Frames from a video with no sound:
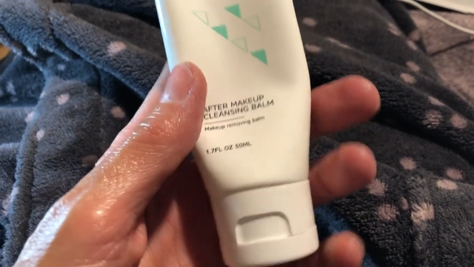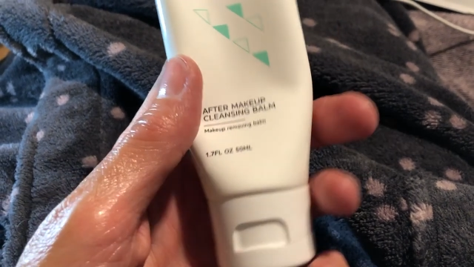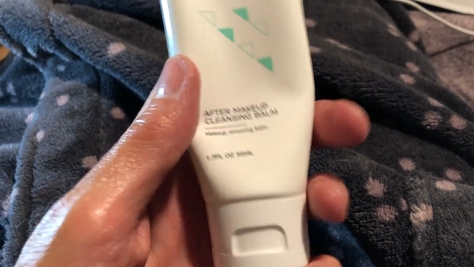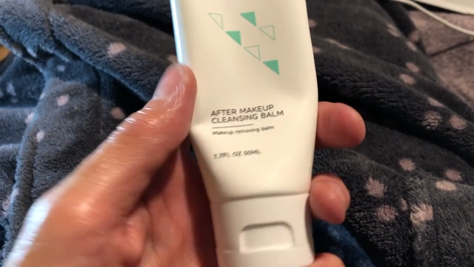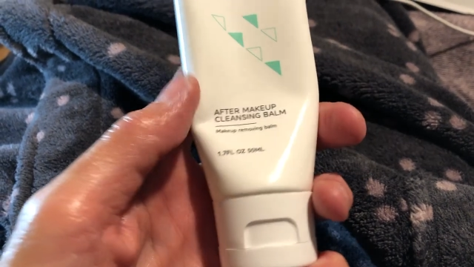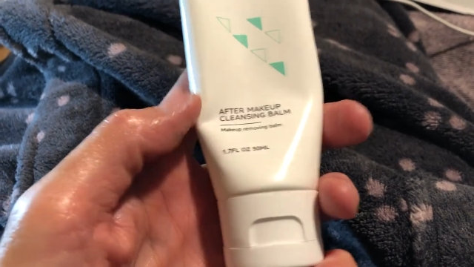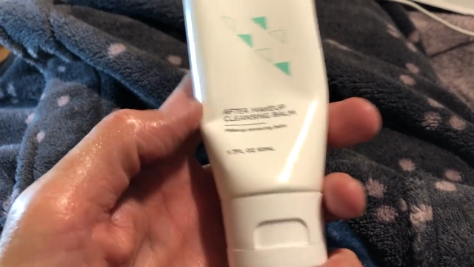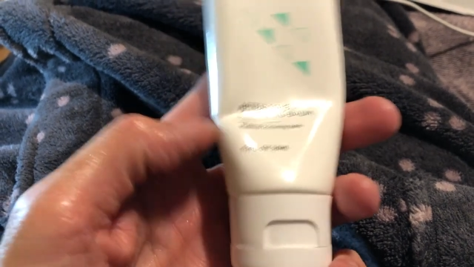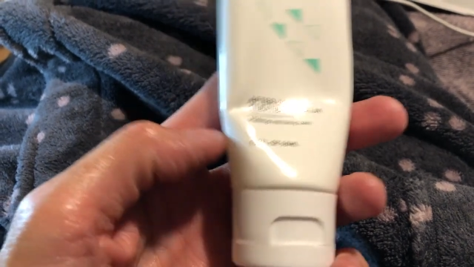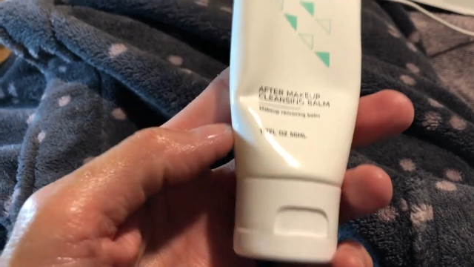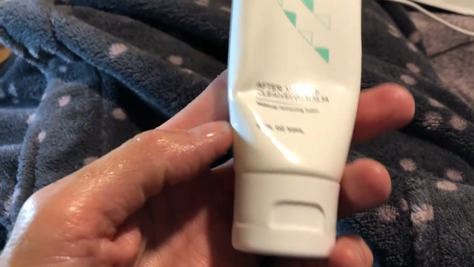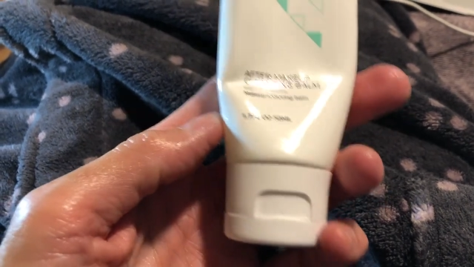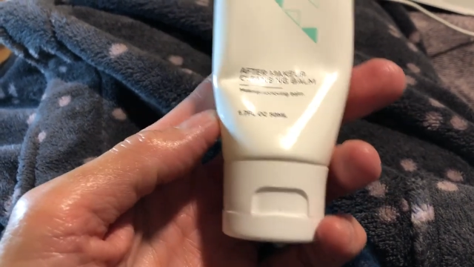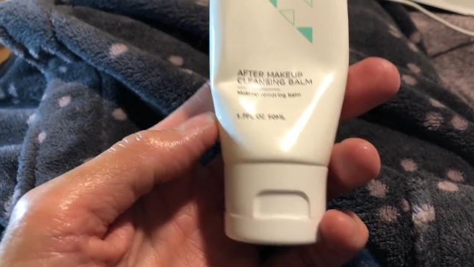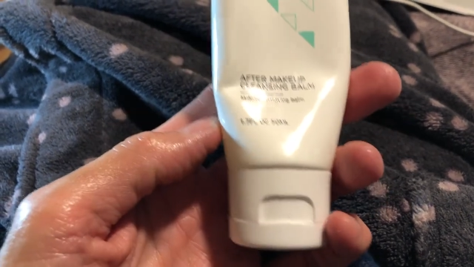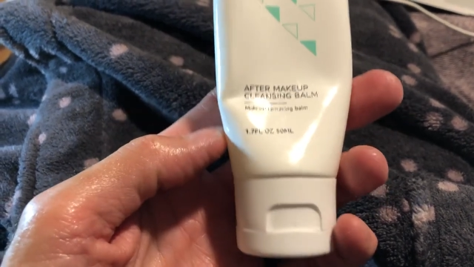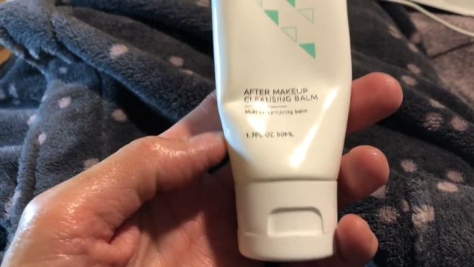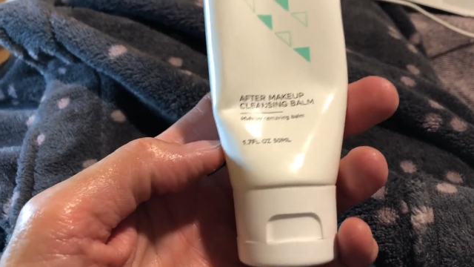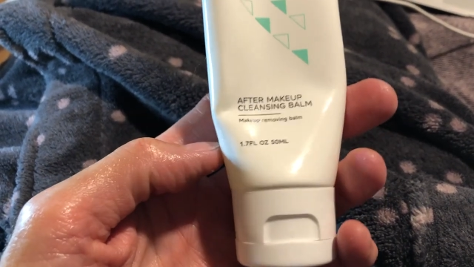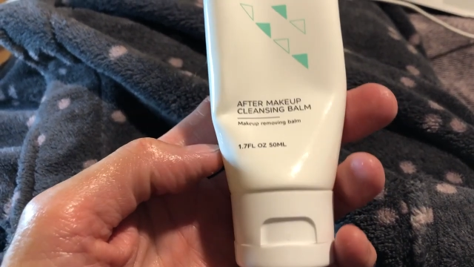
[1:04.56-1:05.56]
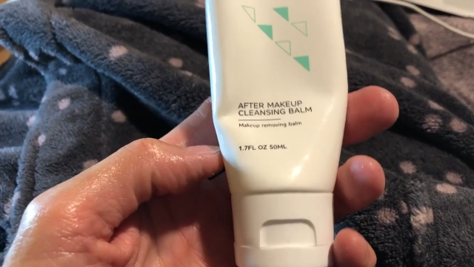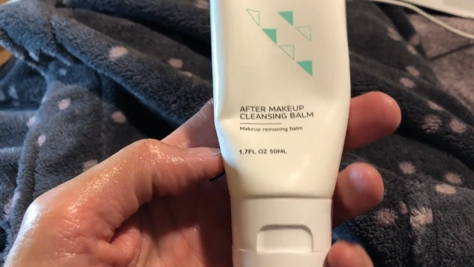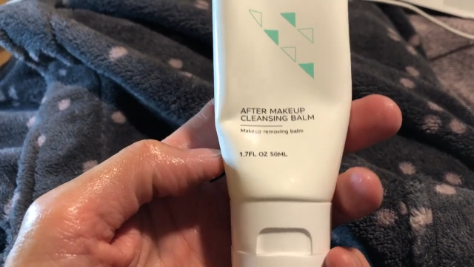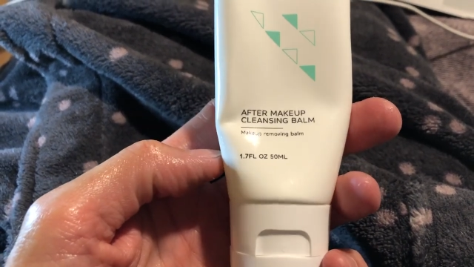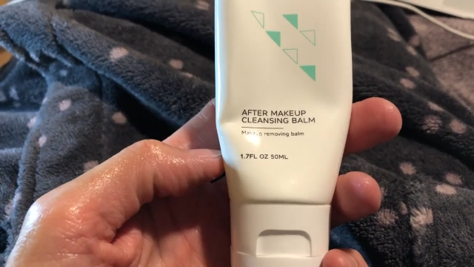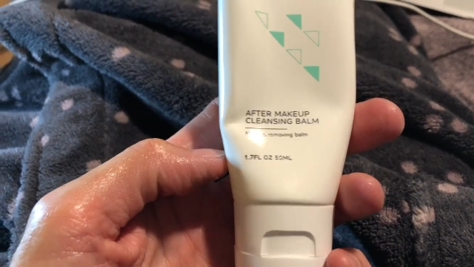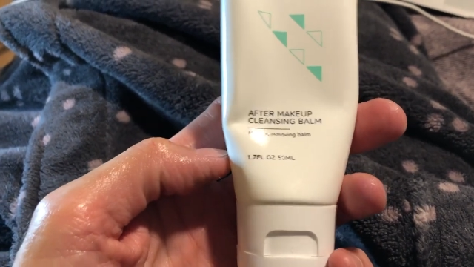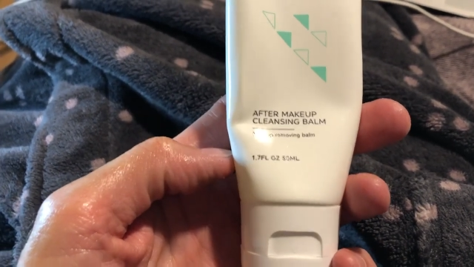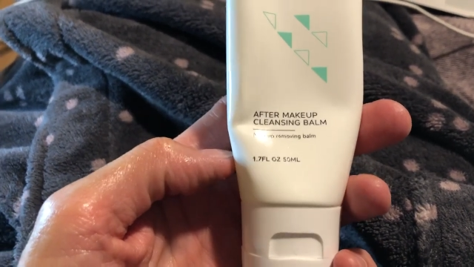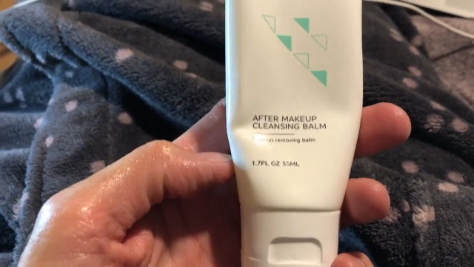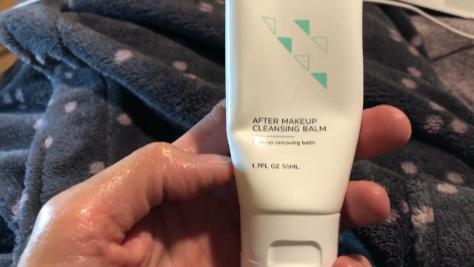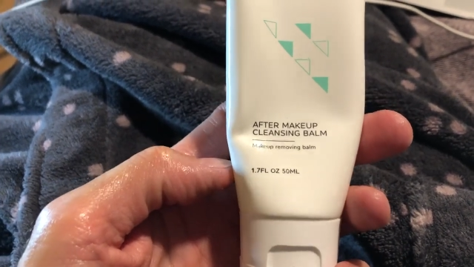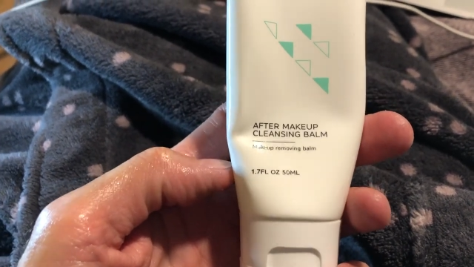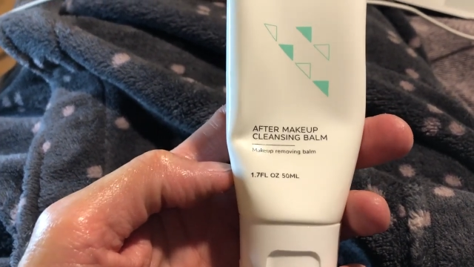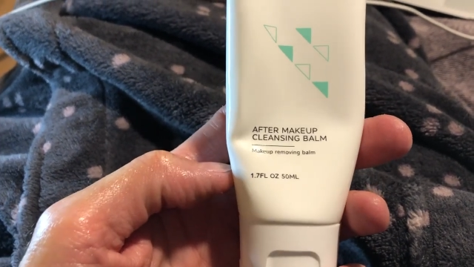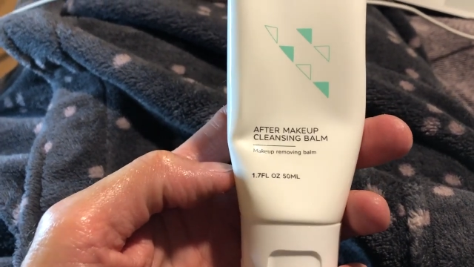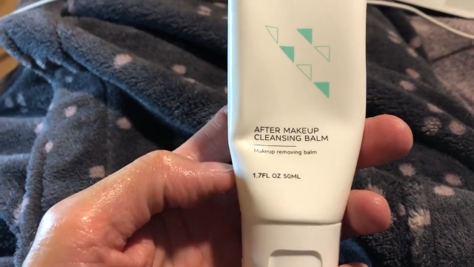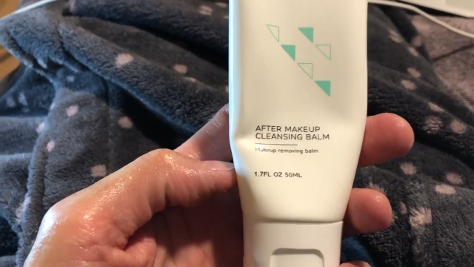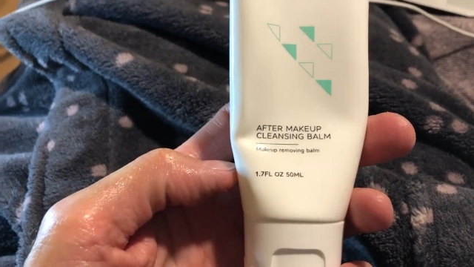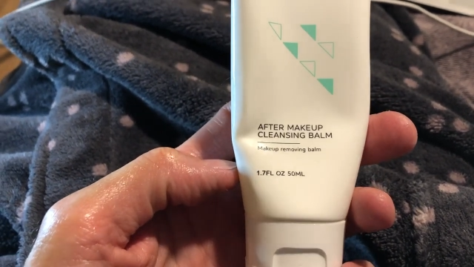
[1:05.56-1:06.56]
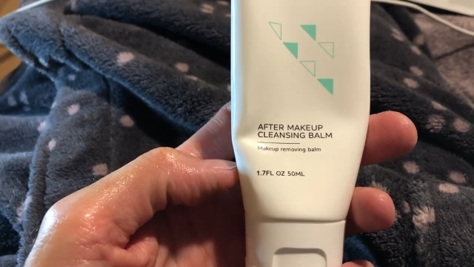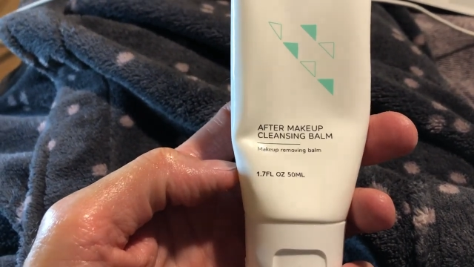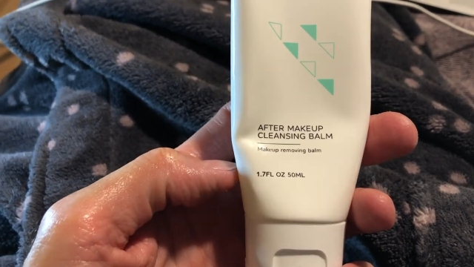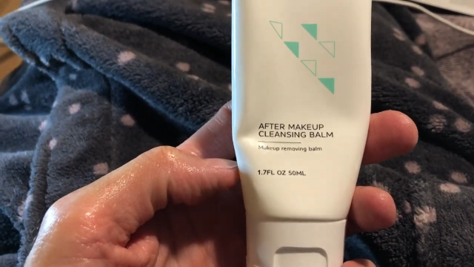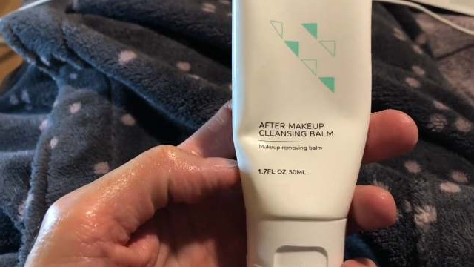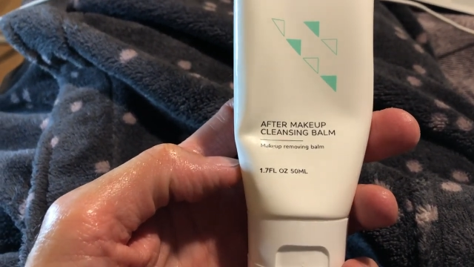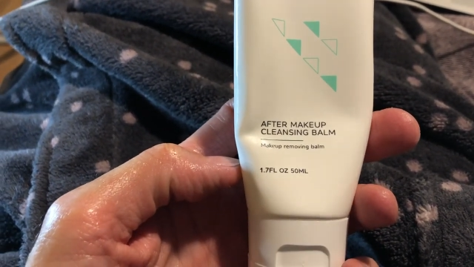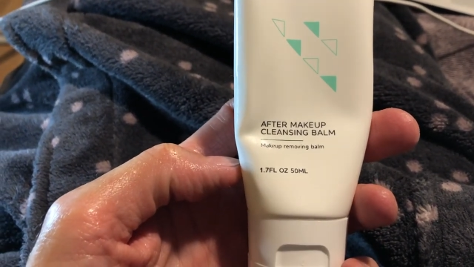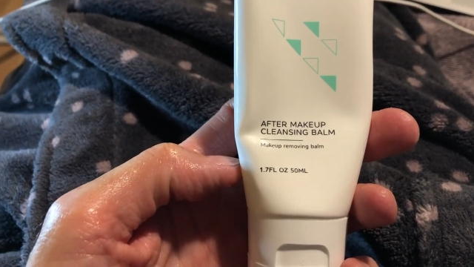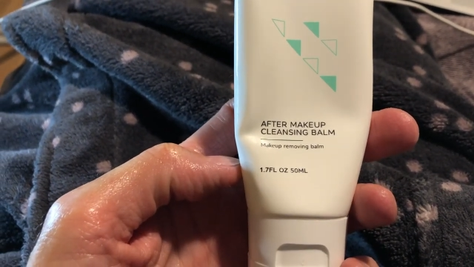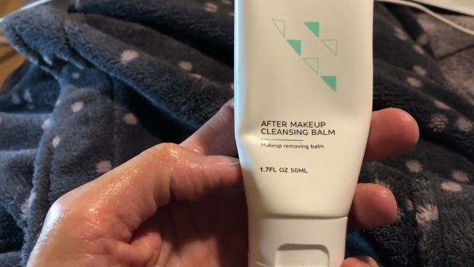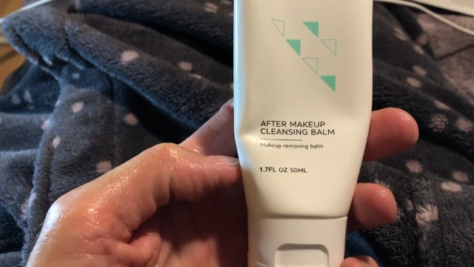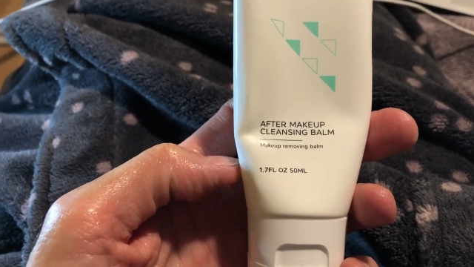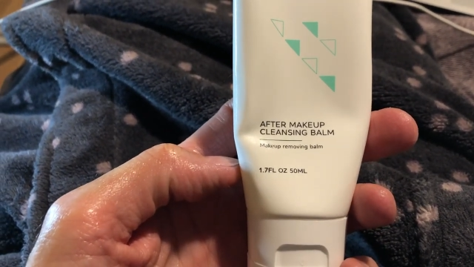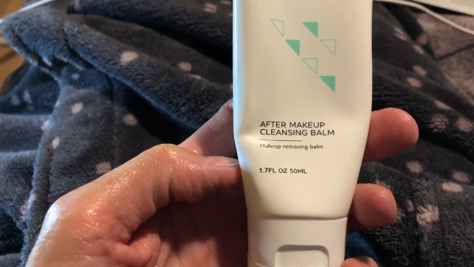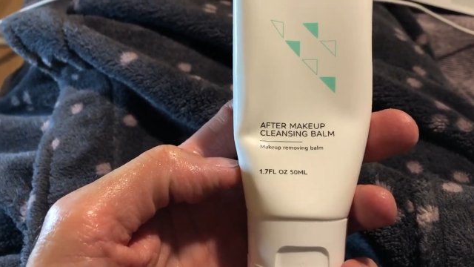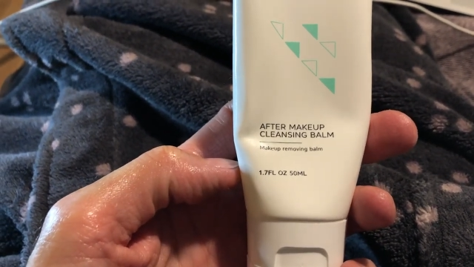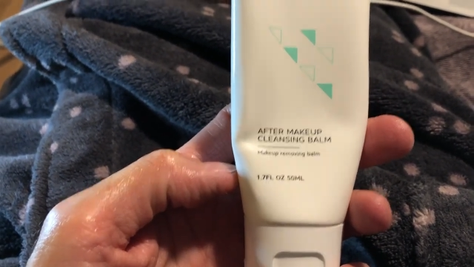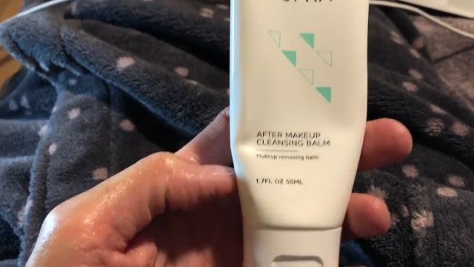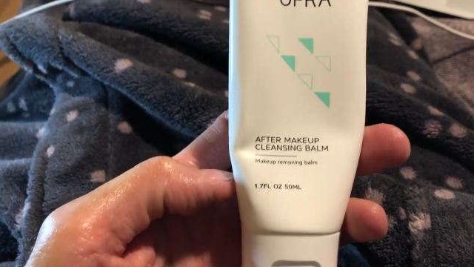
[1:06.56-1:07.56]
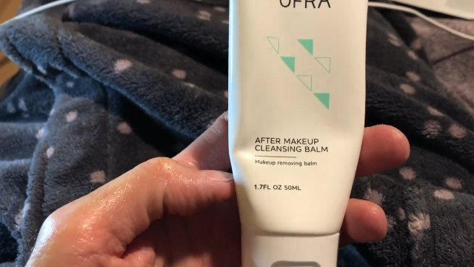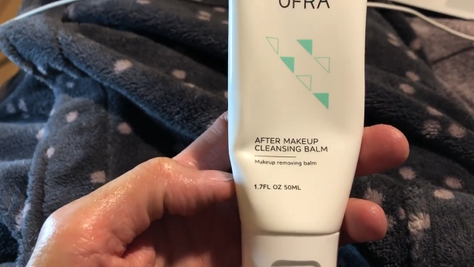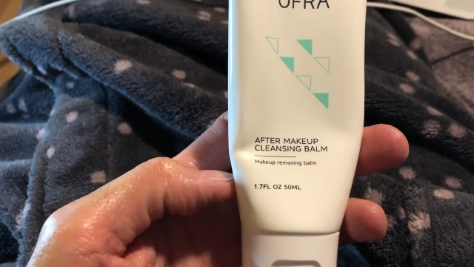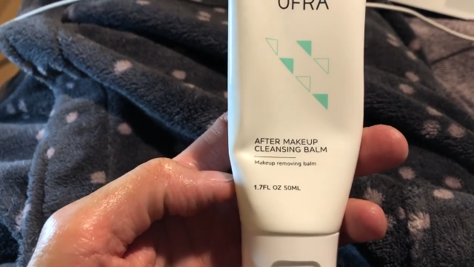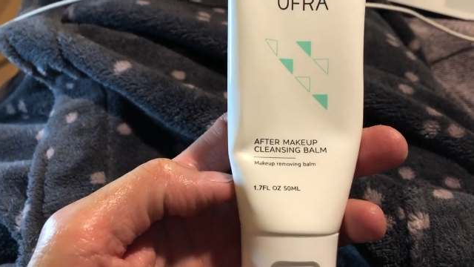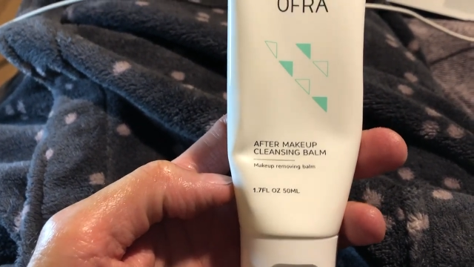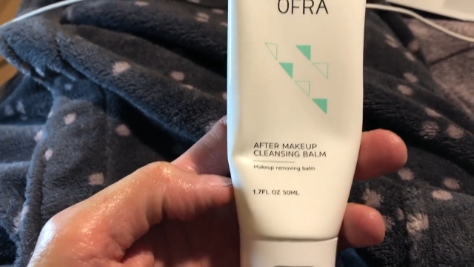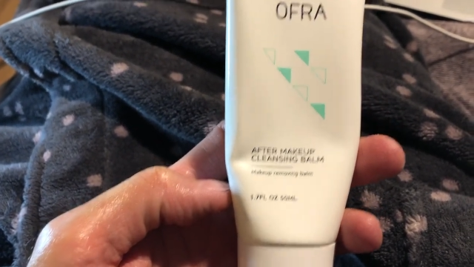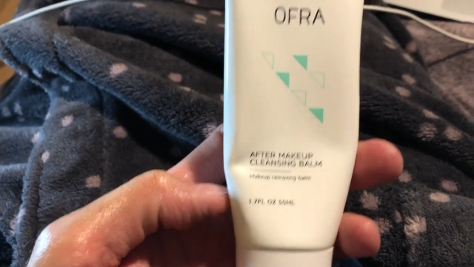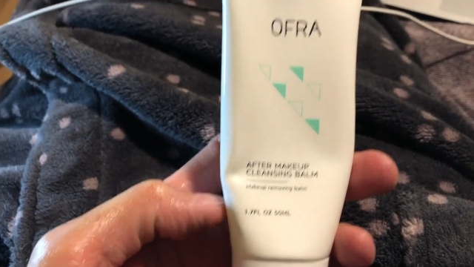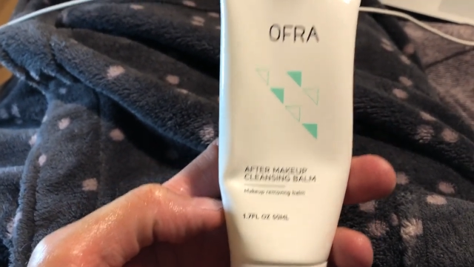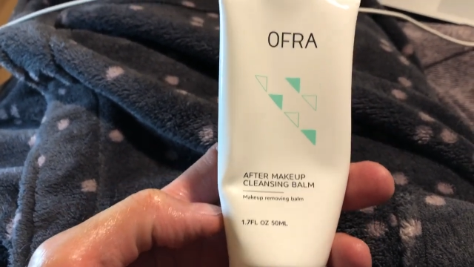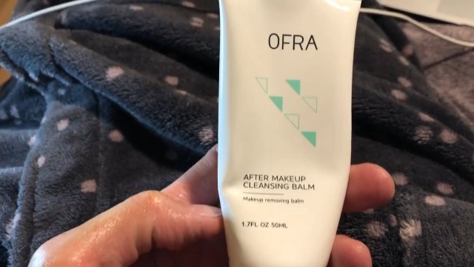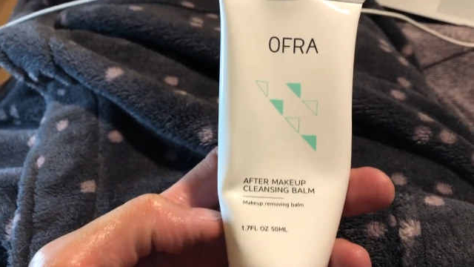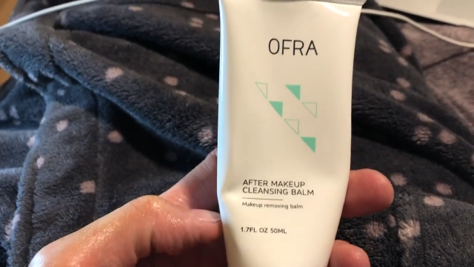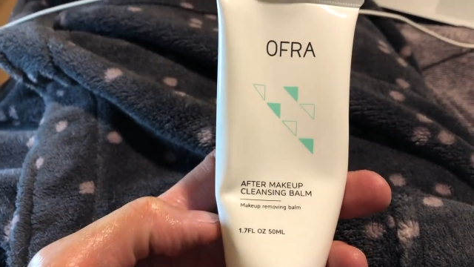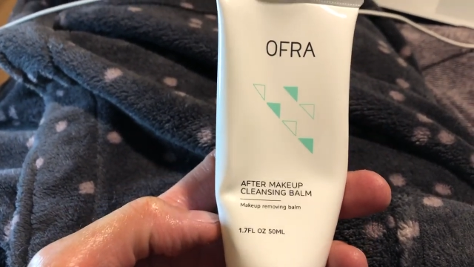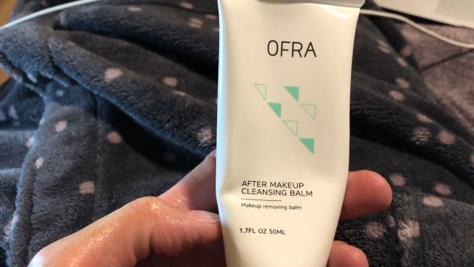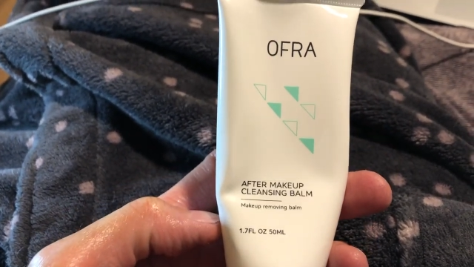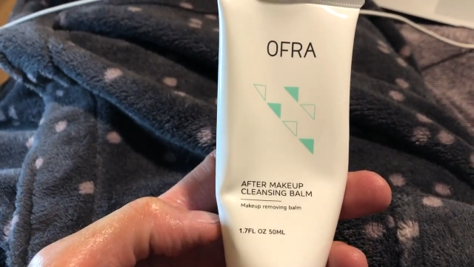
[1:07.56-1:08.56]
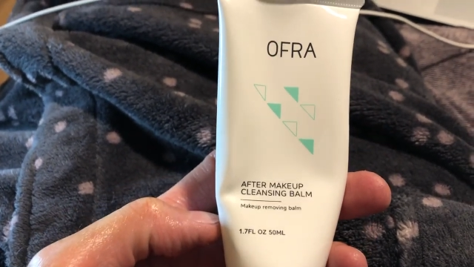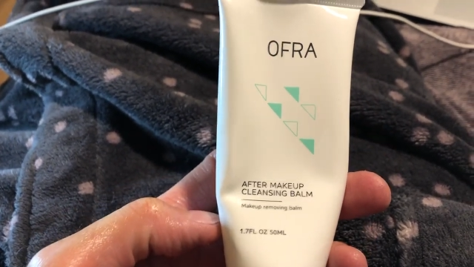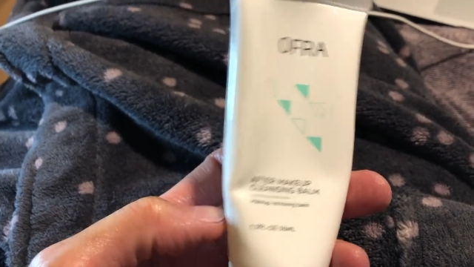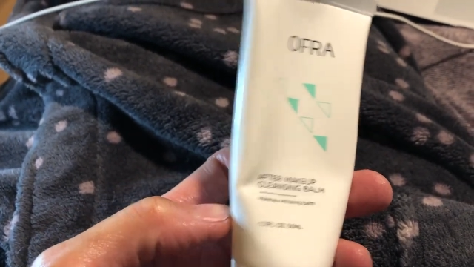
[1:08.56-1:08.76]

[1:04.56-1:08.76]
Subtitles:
No face is visible, so there are no lips to read.